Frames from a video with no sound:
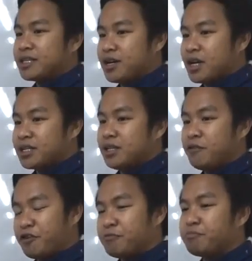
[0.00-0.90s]
discuss the
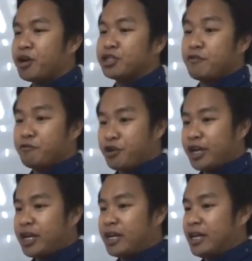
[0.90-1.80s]
different parts of
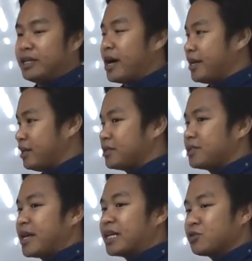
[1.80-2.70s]
writing in
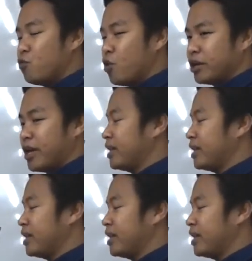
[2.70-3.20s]
IELTS Test 1